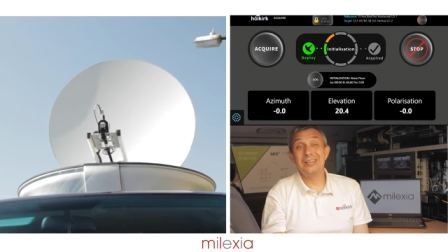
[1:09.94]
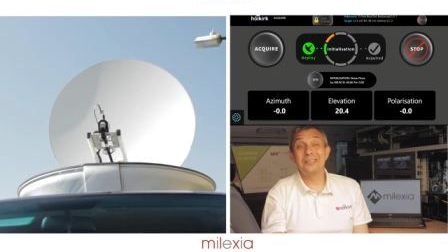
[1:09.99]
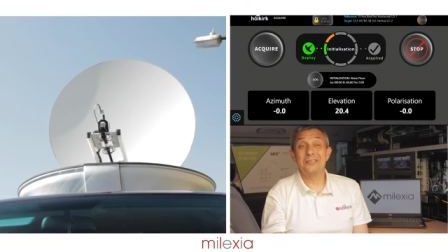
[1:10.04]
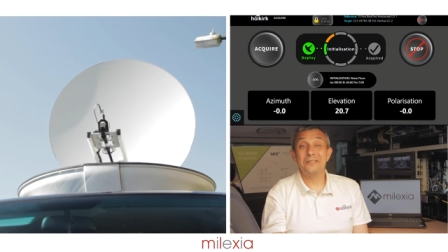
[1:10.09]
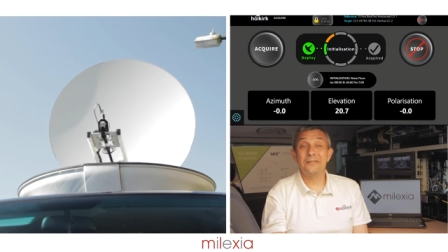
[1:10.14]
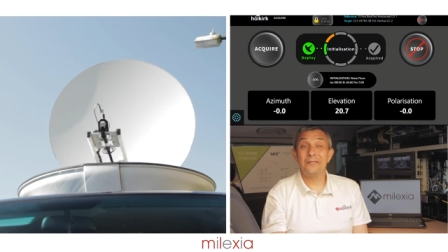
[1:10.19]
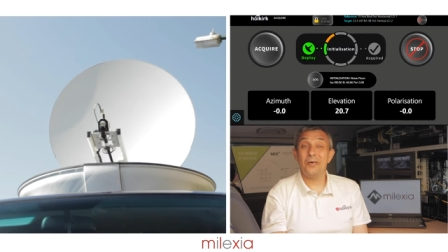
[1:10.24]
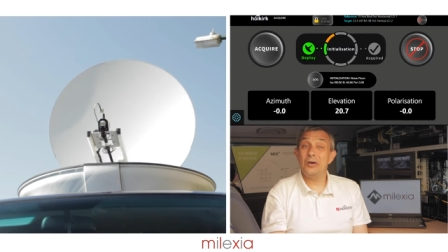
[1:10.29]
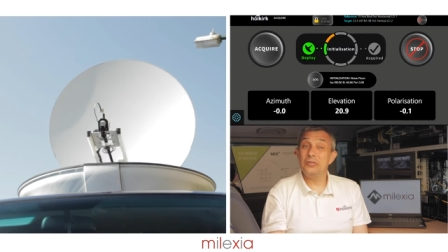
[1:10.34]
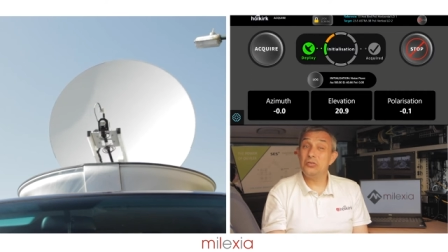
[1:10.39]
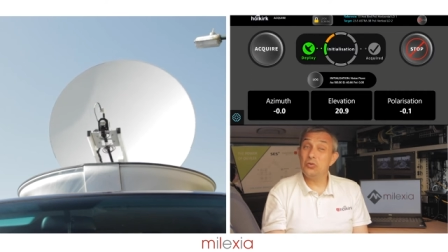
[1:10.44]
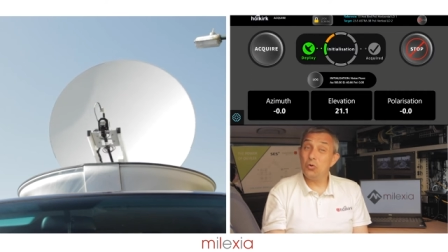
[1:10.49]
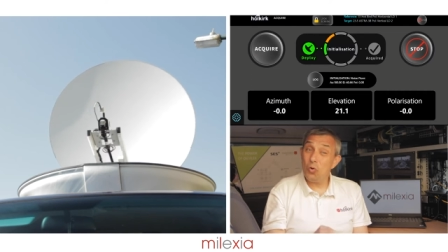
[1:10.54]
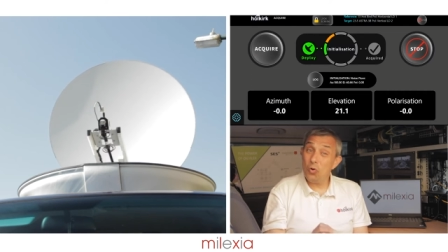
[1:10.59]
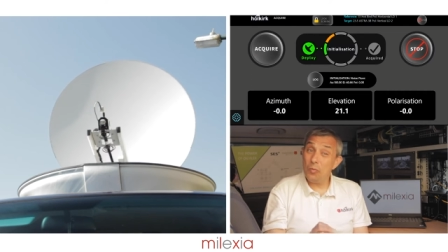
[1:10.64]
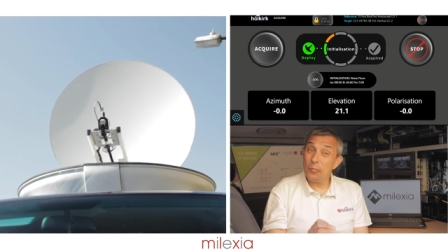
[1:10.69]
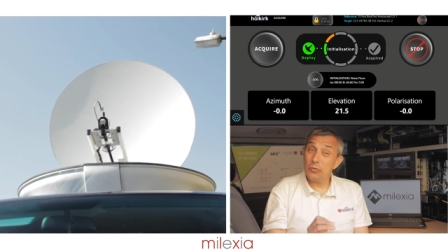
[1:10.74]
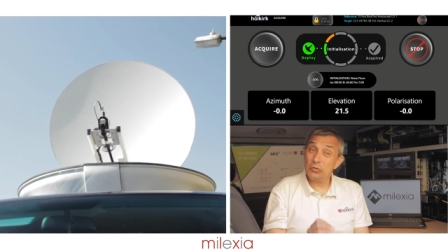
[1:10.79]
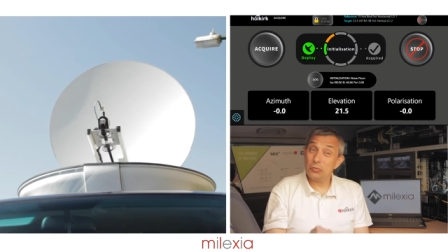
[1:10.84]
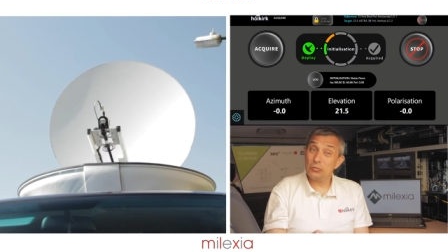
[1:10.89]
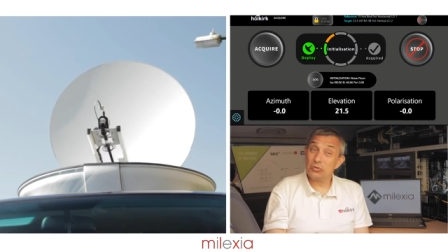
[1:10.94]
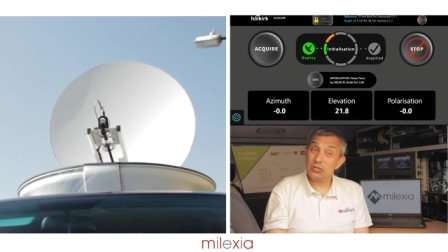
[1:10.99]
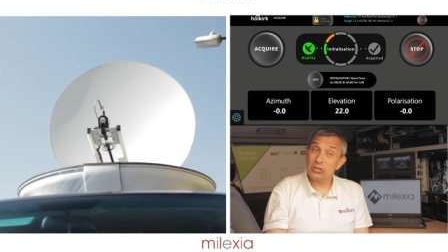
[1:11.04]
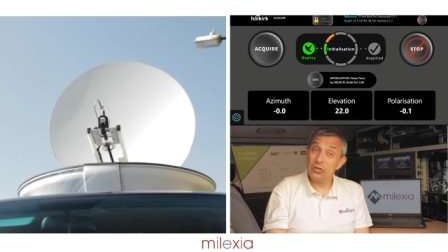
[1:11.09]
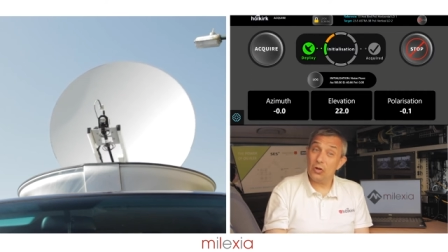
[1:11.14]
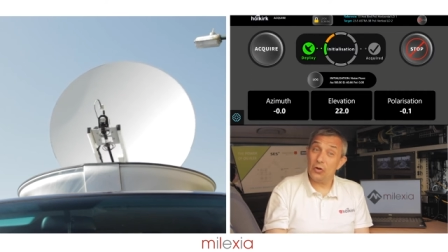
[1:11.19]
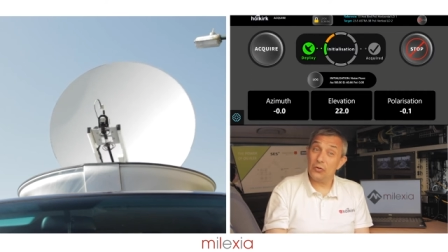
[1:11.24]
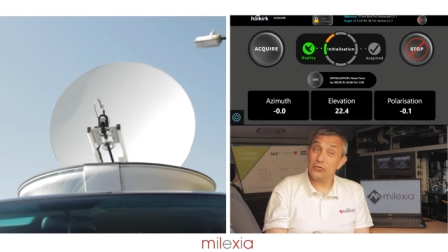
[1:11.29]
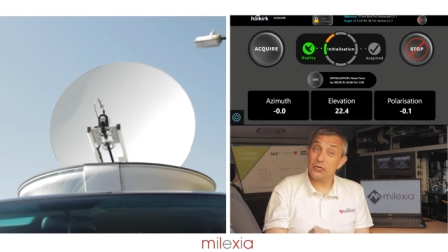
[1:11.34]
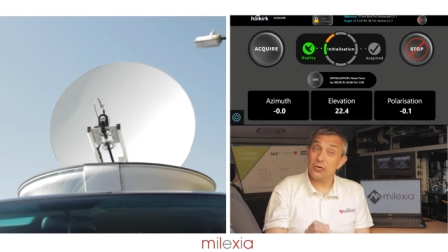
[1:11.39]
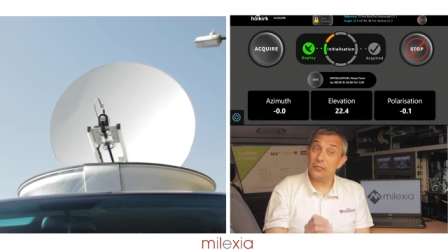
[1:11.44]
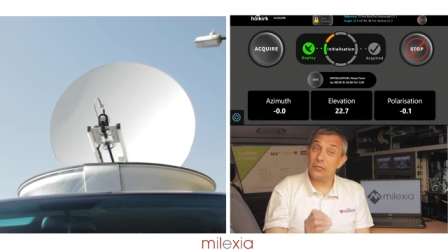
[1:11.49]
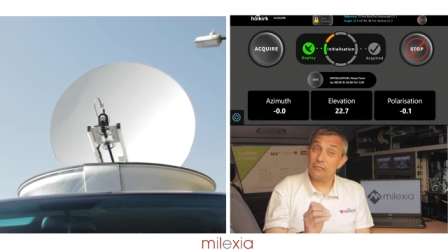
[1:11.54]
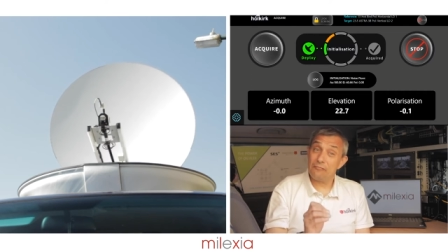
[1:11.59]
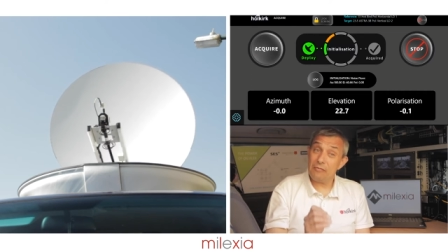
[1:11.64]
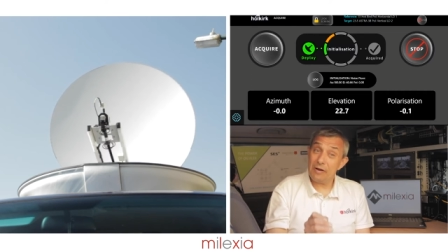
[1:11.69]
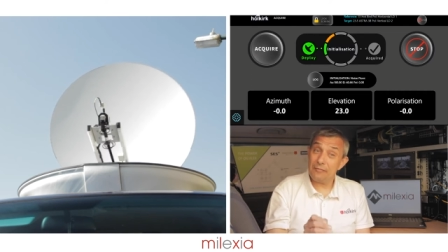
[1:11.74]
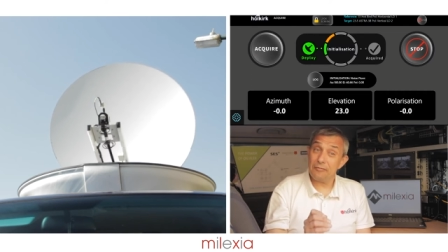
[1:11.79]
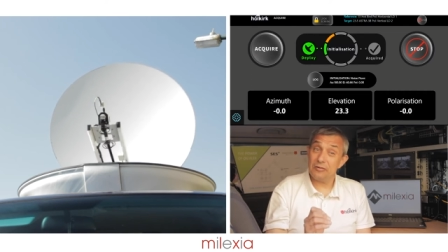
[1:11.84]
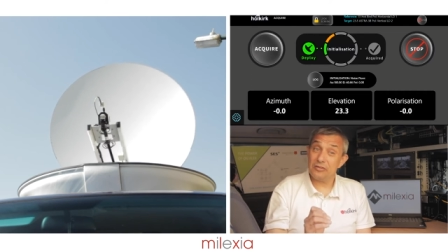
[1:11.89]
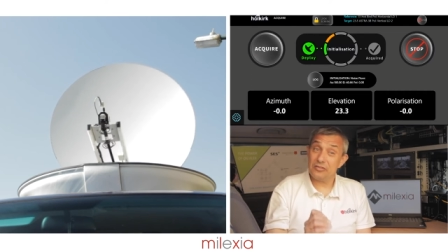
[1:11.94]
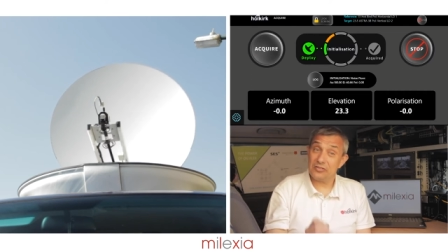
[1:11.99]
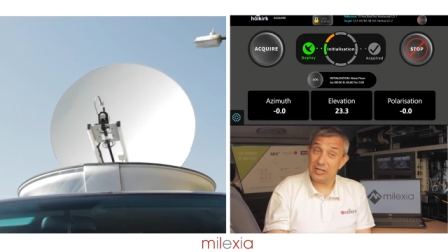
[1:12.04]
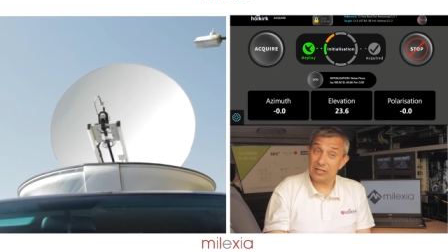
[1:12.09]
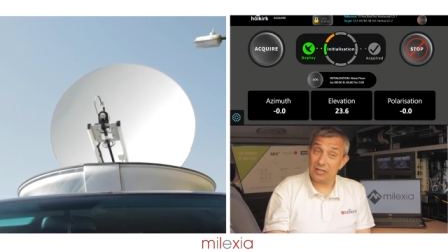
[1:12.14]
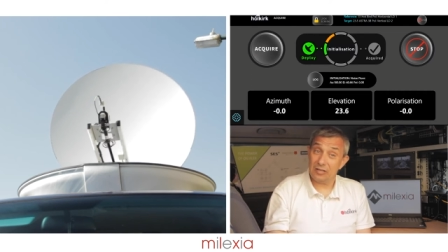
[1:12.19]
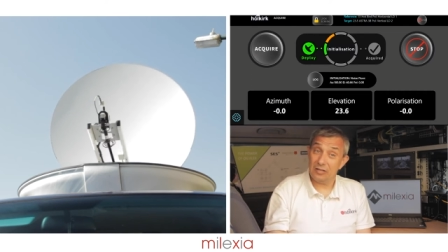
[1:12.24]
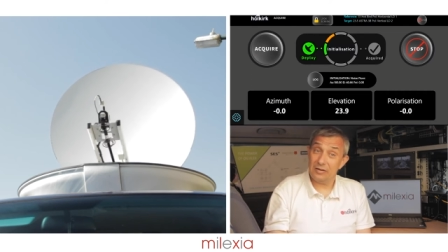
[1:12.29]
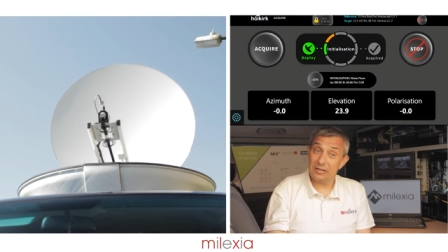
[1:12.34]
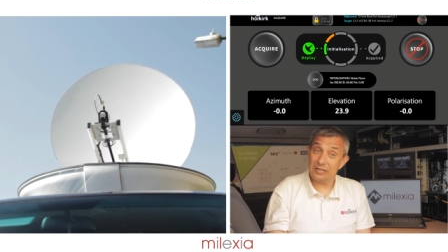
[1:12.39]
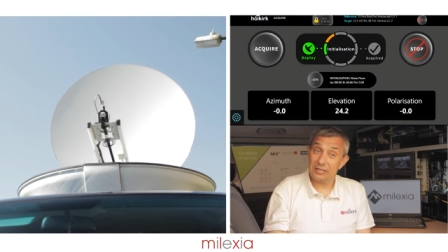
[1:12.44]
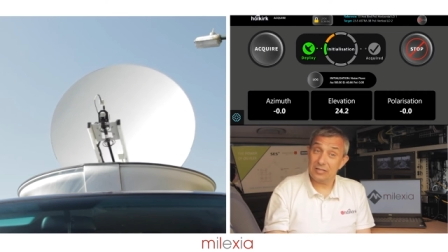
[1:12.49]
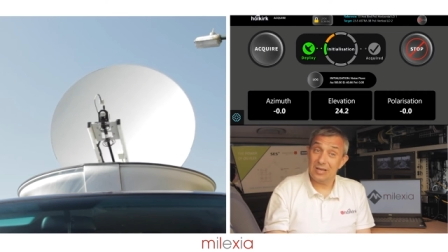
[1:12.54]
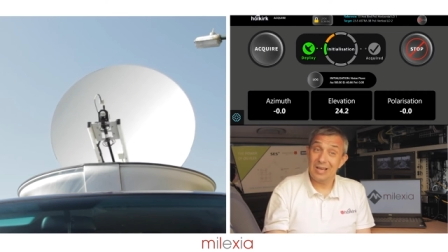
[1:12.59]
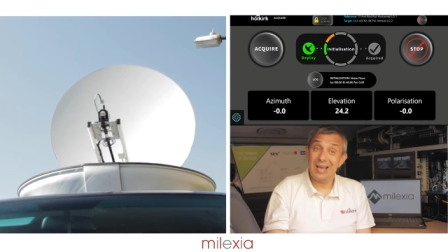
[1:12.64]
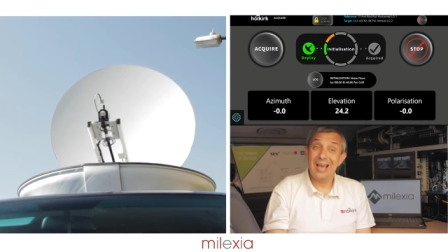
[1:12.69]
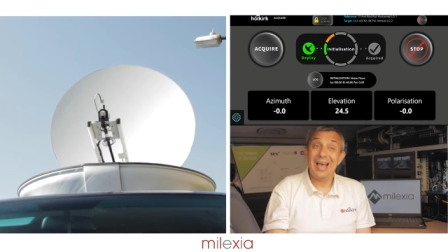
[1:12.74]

to find the orbital slot of the reference satellite